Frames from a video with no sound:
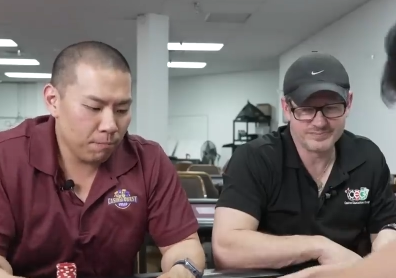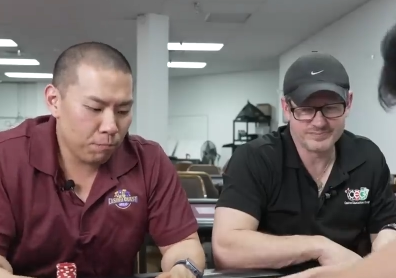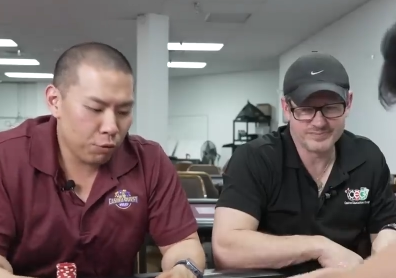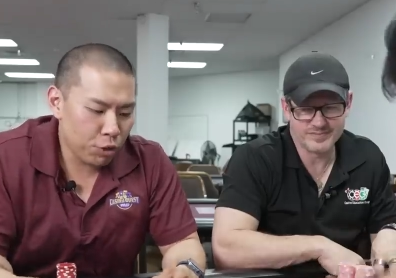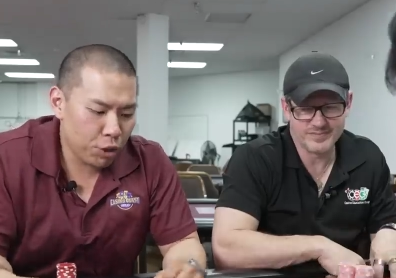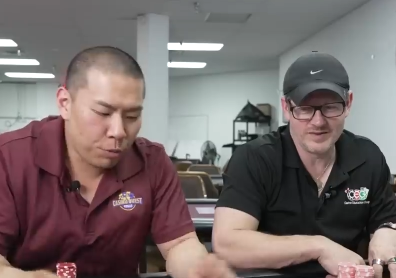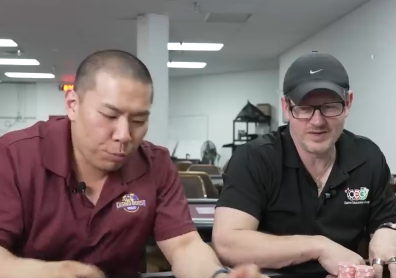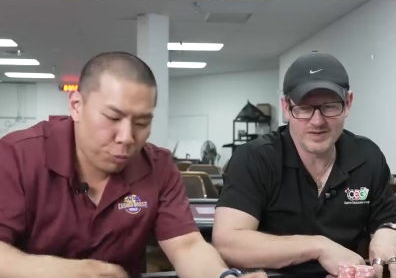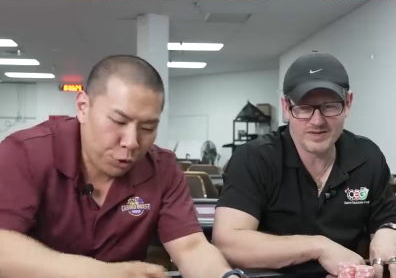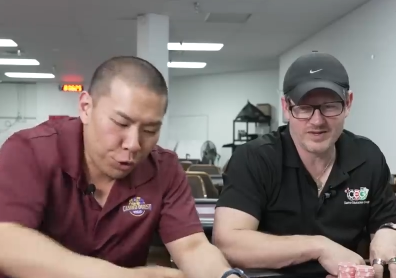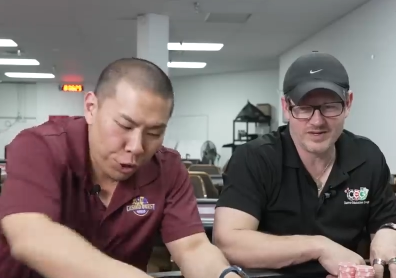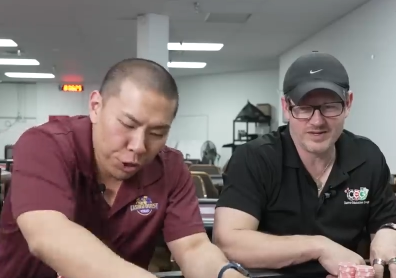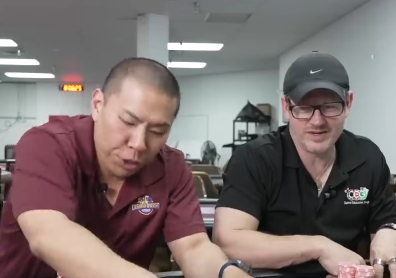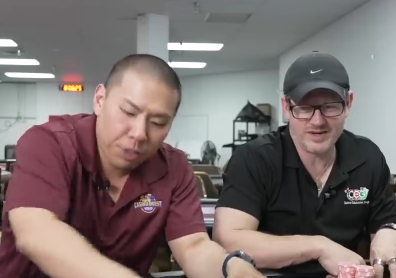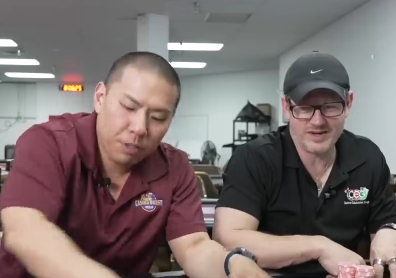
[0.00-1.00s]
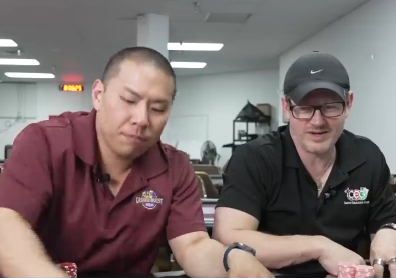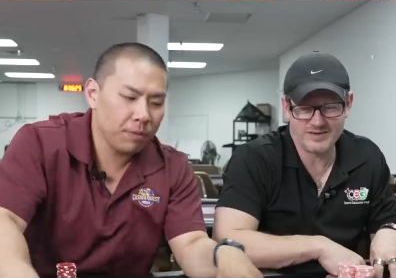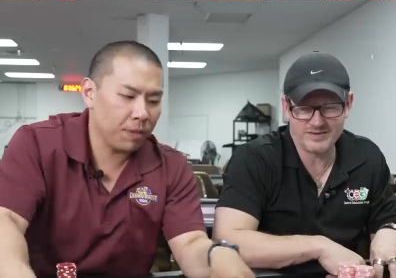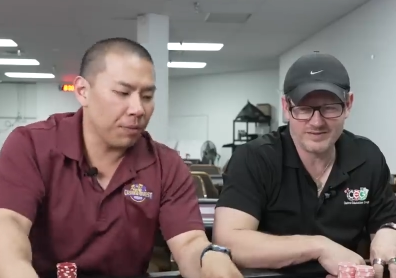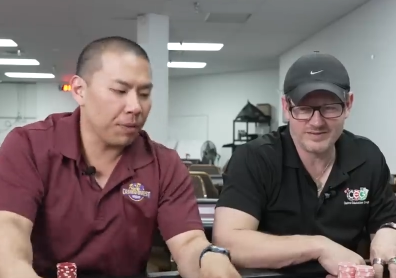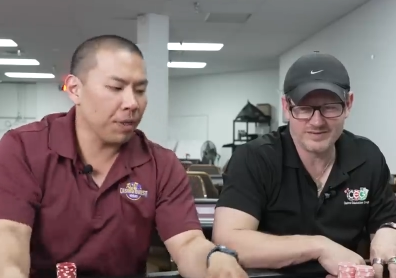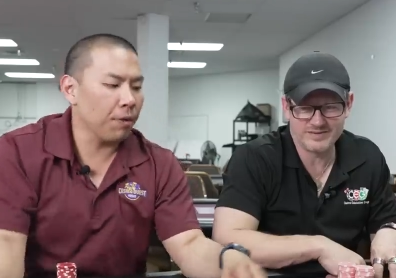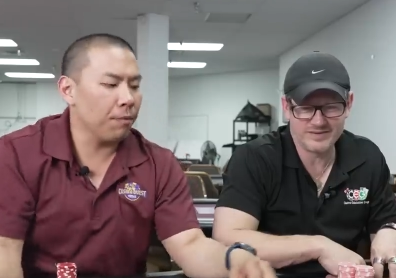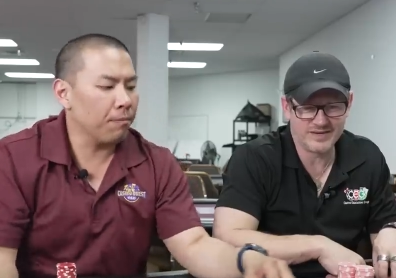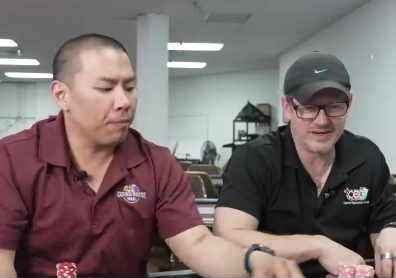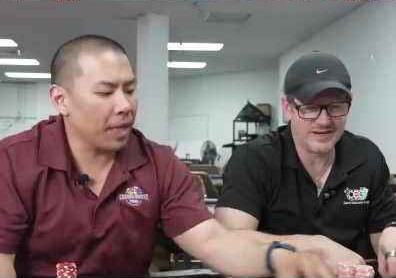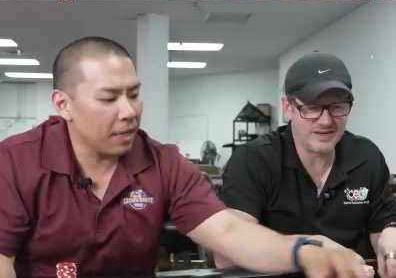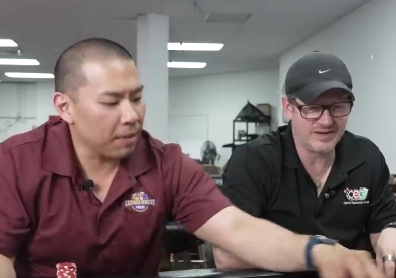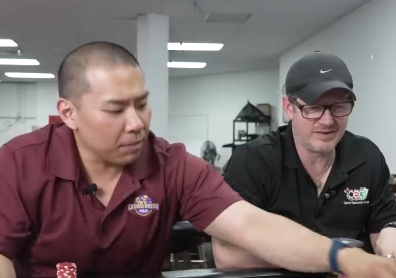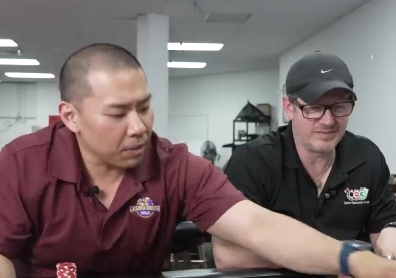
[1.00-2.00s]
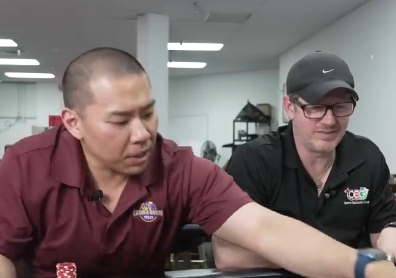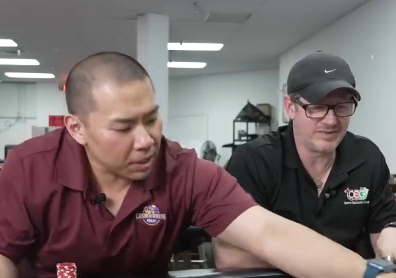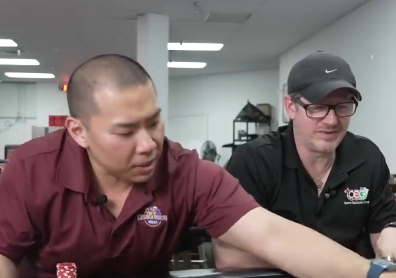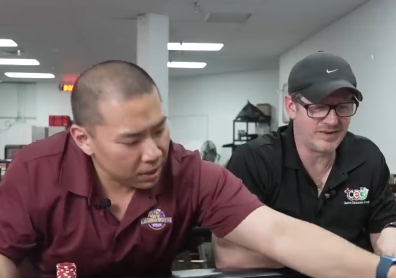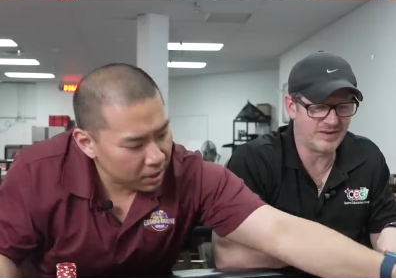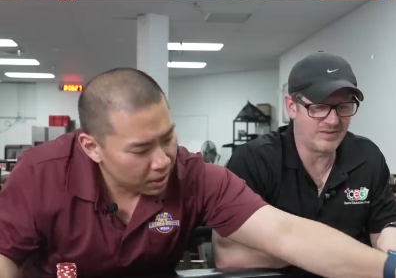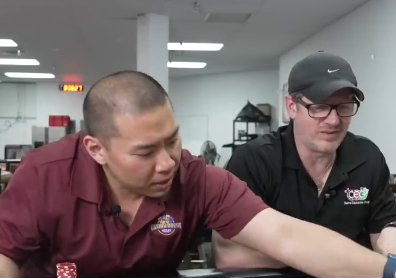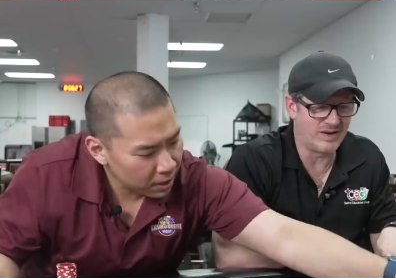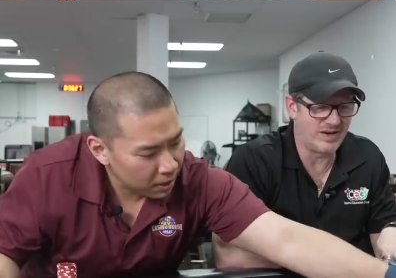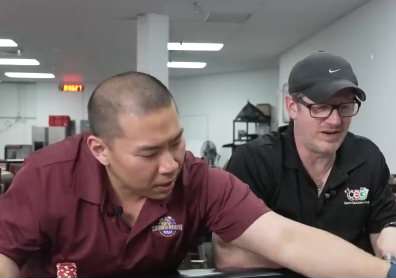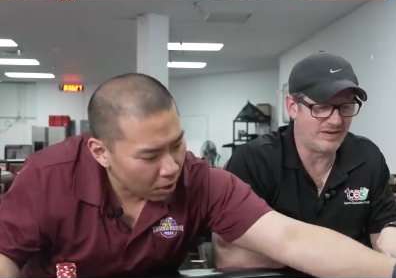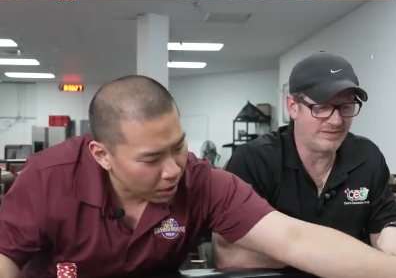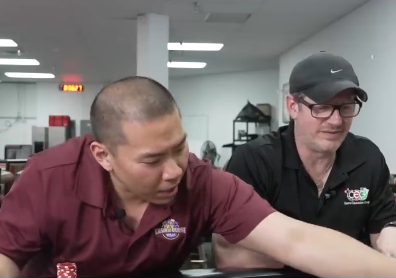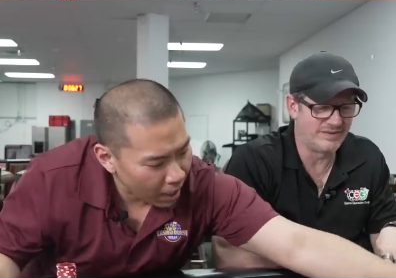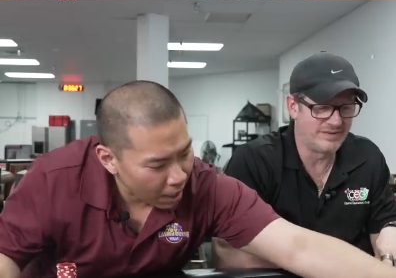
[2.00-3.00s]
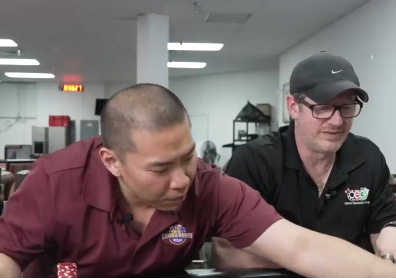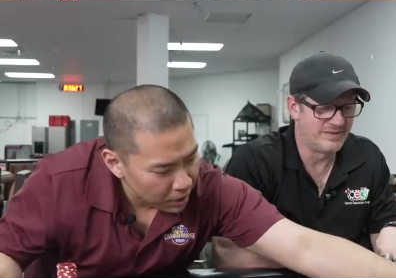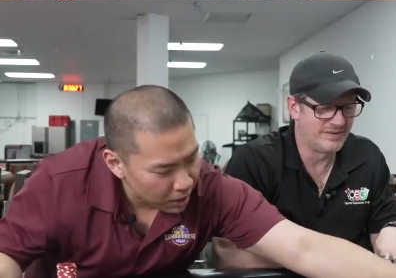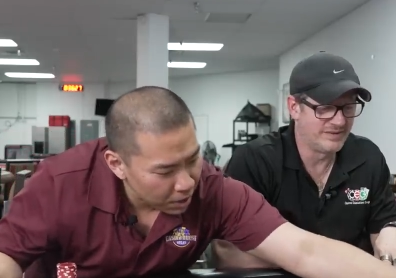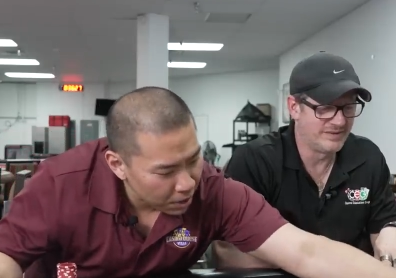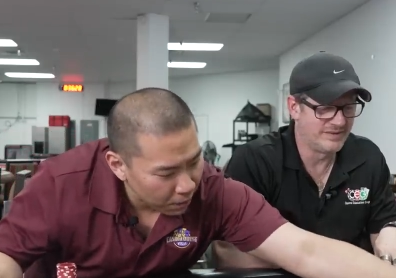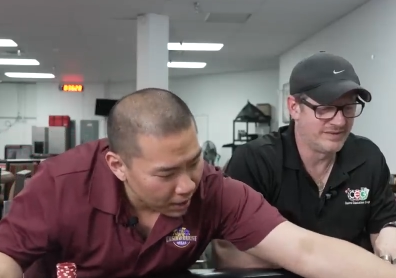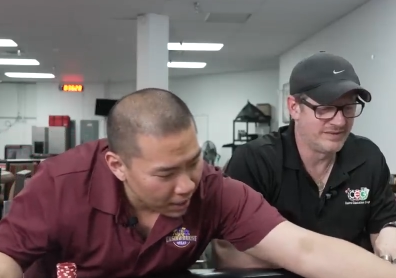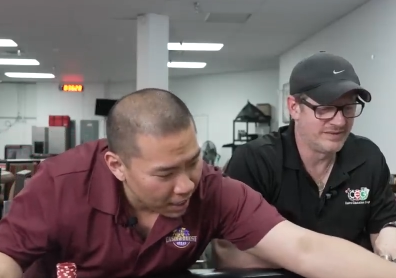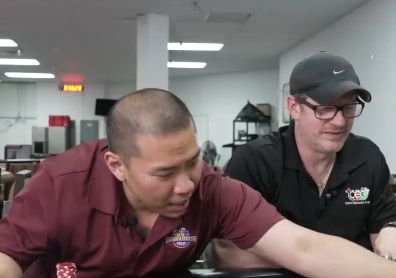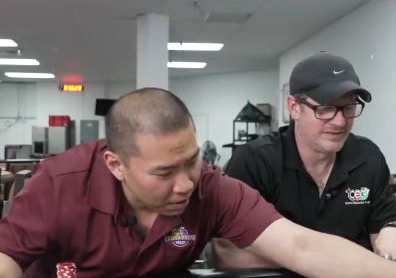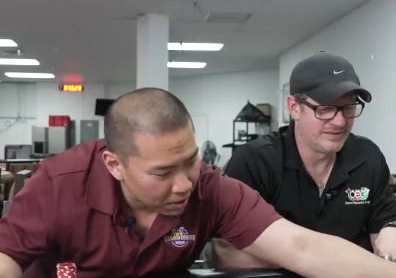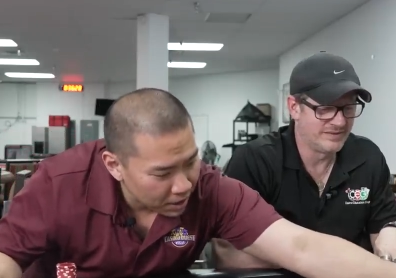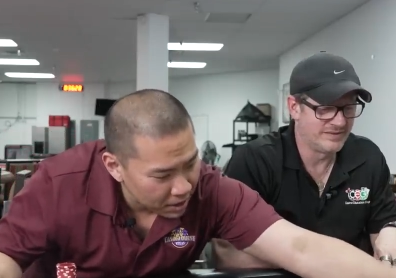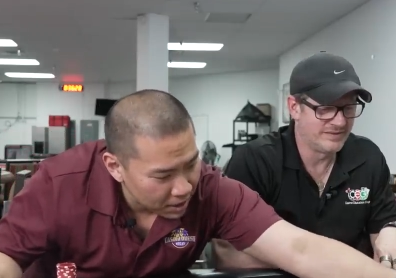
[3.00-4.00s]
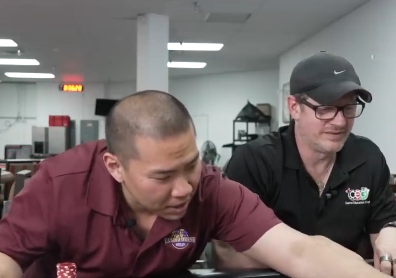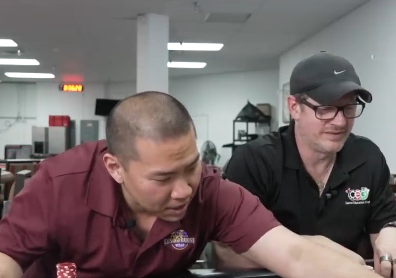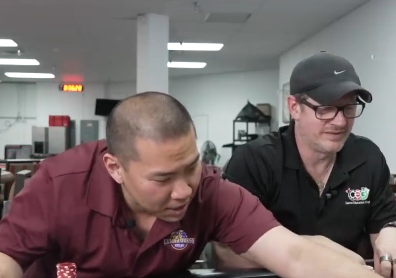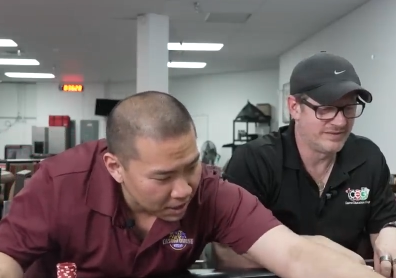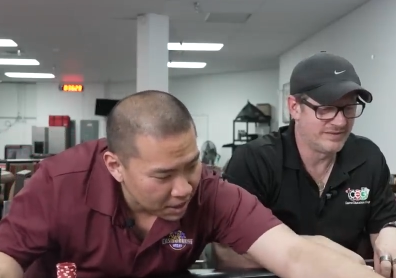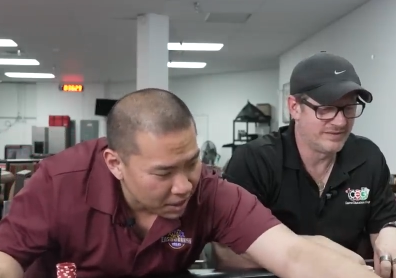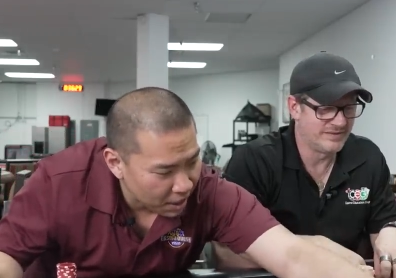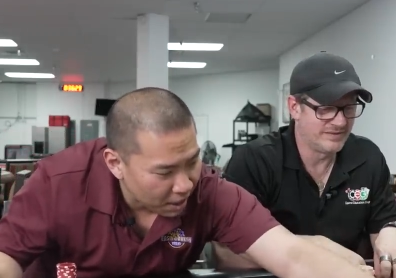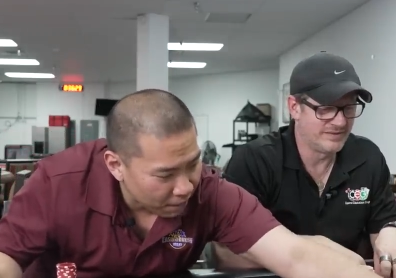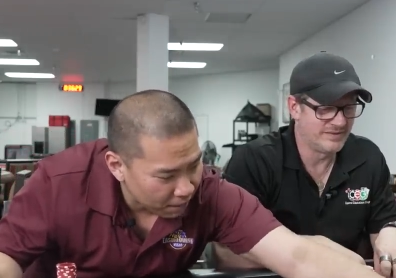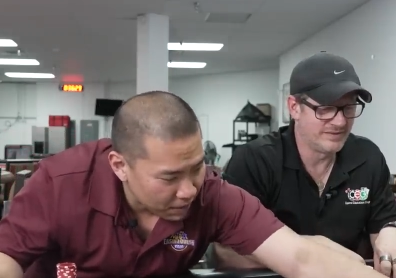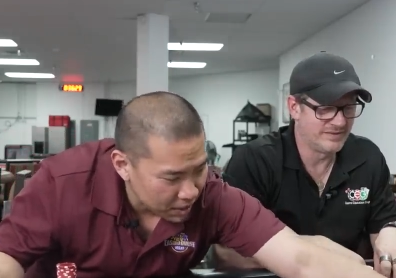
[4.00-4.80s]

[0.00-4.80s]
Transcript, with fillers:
Speaker 1: bushy, look At that. There we go. Yeah, Damn, look at this. Wow. Okay, I will tell you right now, this is DTF.